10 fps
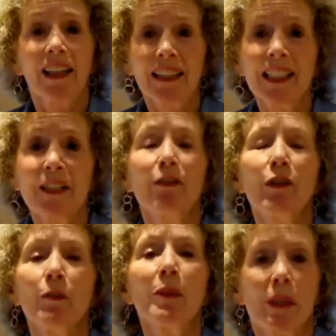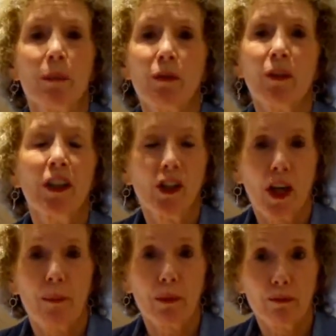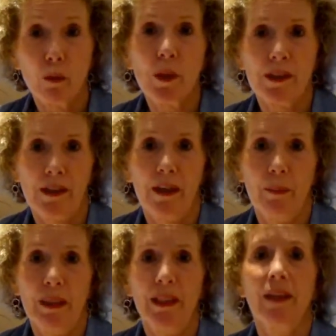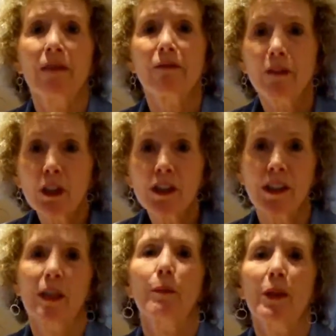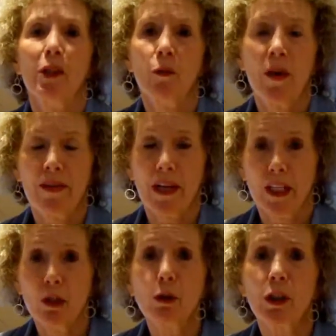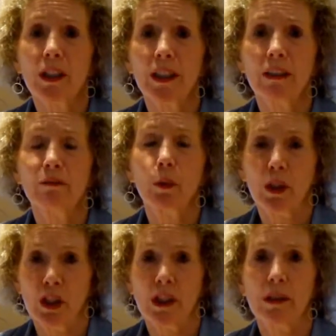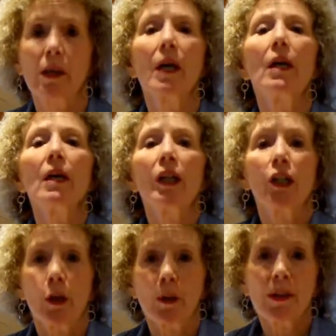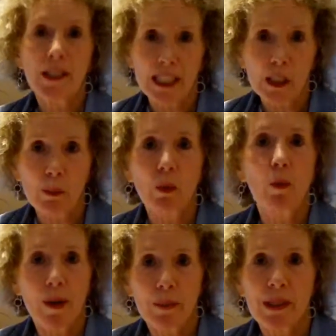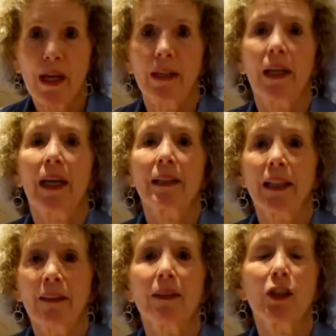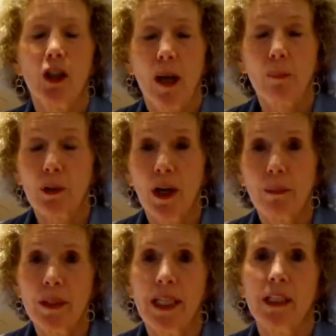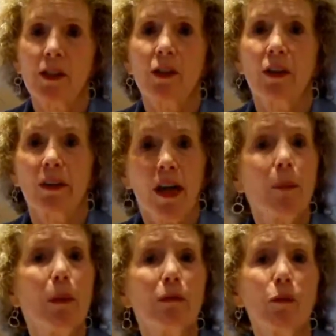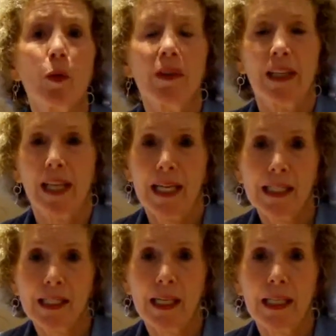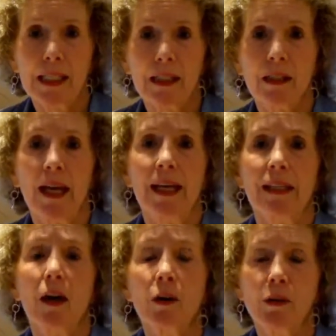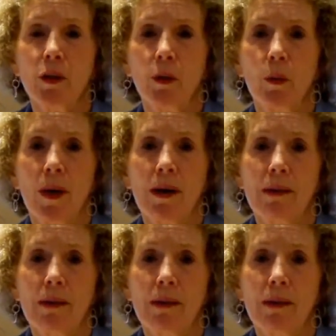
like to give you some tips for the Chapter 4 assignment. And the first tip is the one that I usually give, which is go to the textbook website and get the chapter updates. There are a couple for the case studies and also